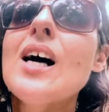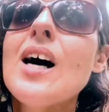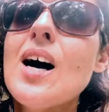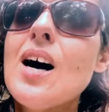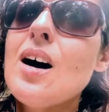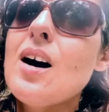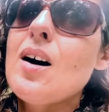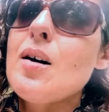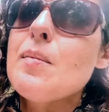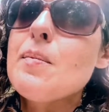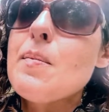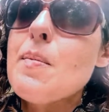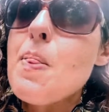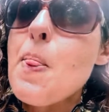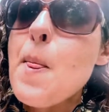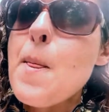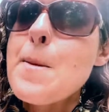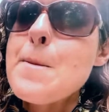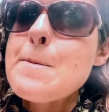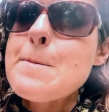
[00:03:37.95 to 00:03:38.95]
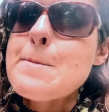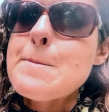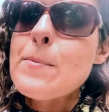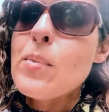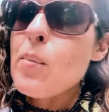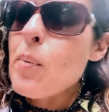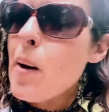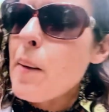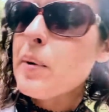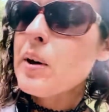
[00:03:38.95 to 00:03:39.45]
Um,
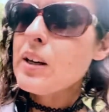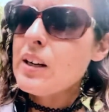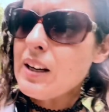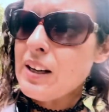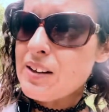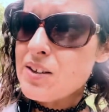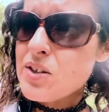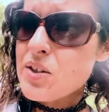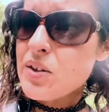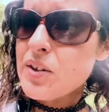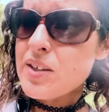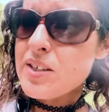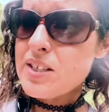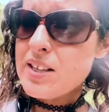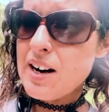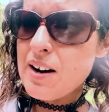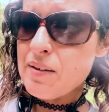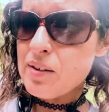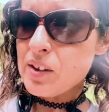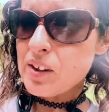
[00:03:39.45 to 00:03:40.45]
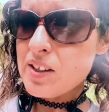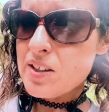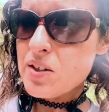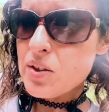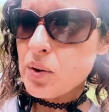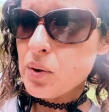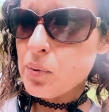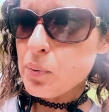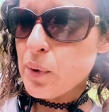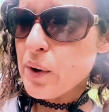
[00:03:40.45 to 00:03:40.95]
we're probably going to enter into that really
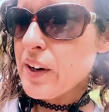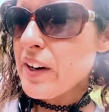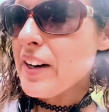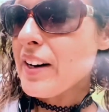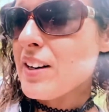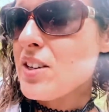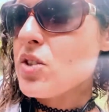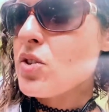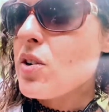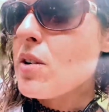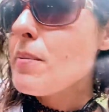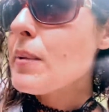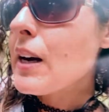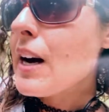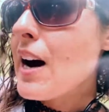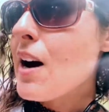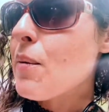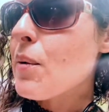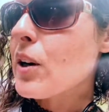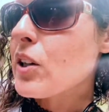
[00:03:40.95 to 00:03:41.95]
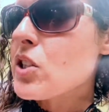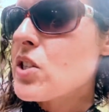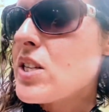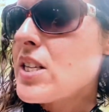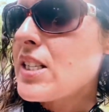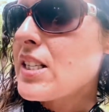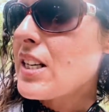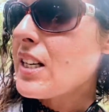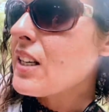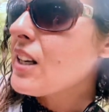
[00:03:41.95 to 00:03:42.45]
soon. We're in an extremely high watch
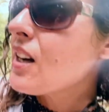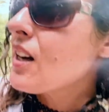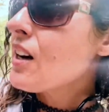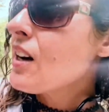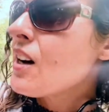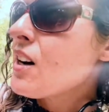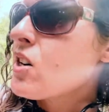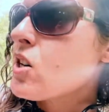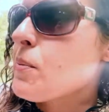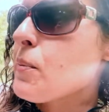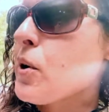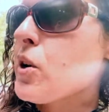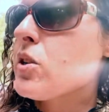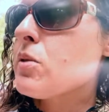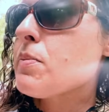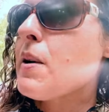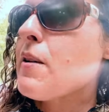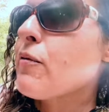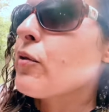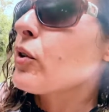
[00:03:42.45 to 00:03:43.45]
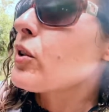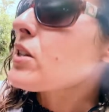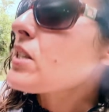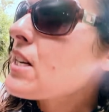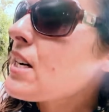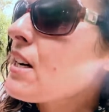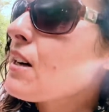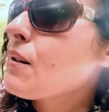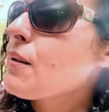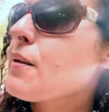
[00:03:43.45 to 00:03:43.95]
season. Tomorrow's May
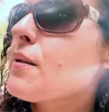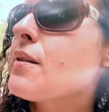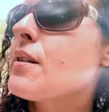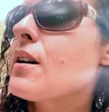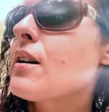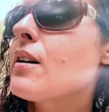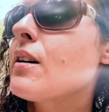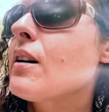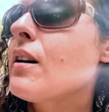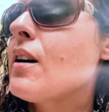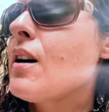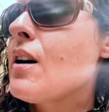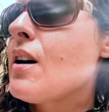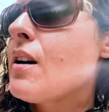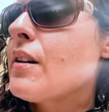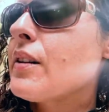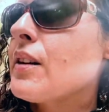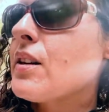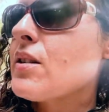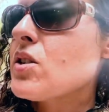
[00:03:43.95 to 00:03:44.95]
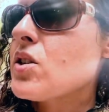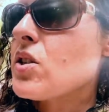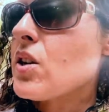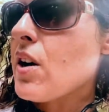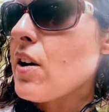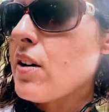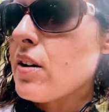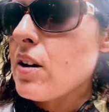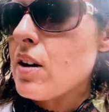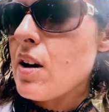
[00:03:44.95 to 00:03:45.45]
14th, the the
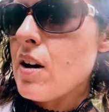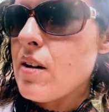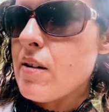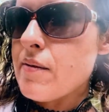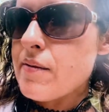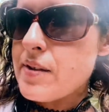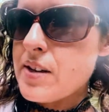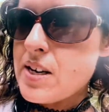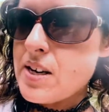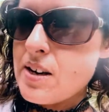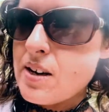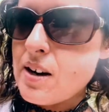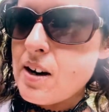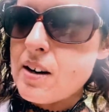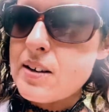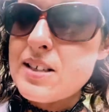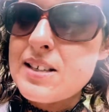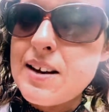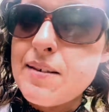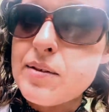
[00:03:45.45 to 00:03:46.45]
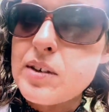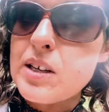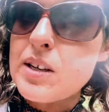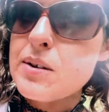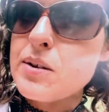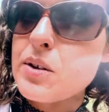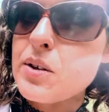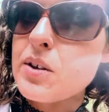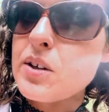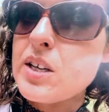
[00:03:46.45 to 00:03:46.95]
start of the
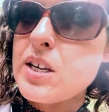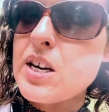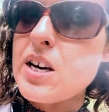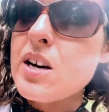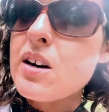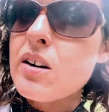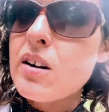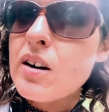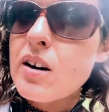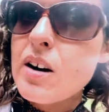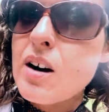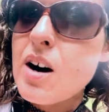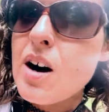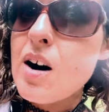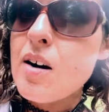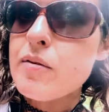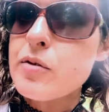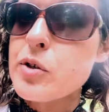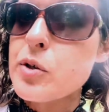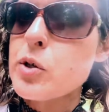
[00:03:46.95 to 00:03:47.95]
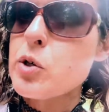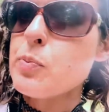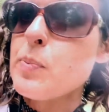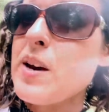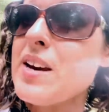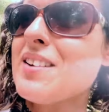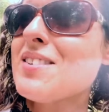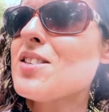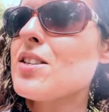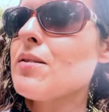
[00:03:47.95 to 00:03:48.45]
73rd year of Jewish
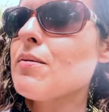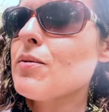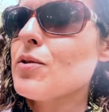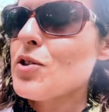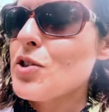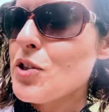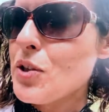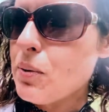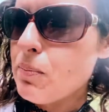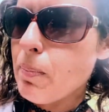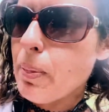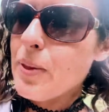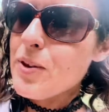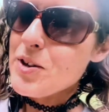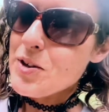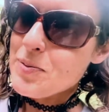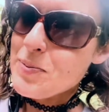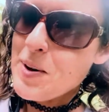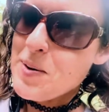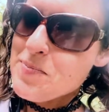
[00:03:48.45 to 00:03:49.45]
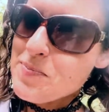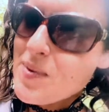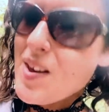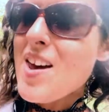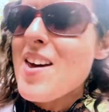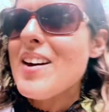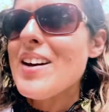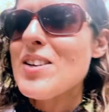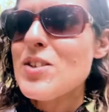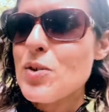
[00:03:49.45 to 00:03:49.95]
being its, excuse me,
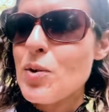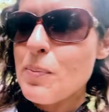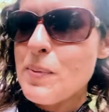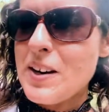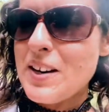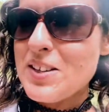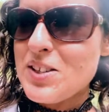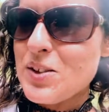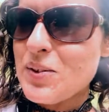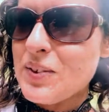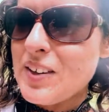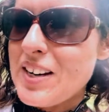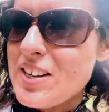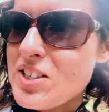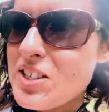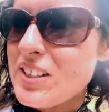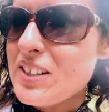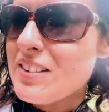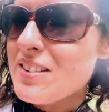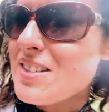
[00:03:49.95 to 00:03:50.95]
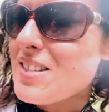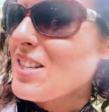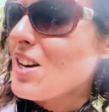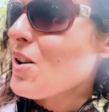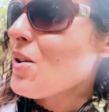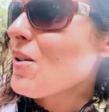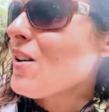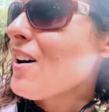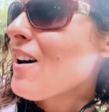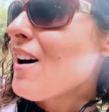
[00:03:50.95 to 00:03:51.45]
Israel being its own nation.
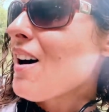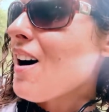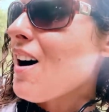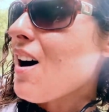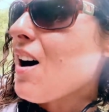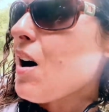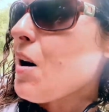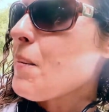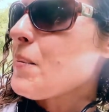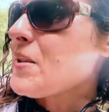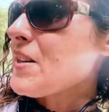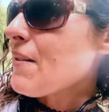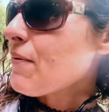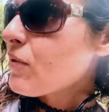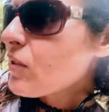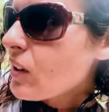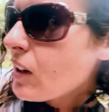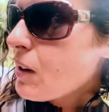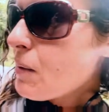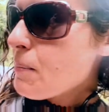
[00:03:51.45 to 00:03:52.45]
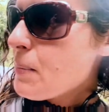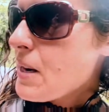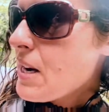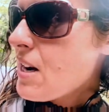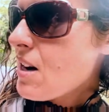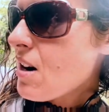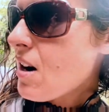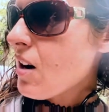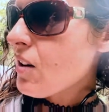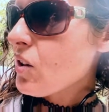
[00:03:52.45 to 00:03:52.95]
So um, definitely
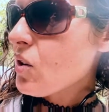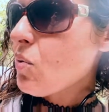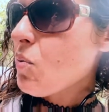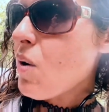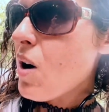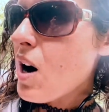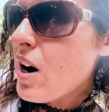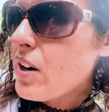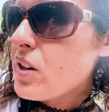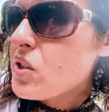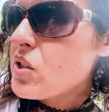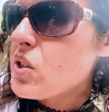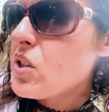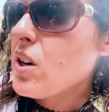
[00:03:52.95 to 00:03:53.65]
be on the watch.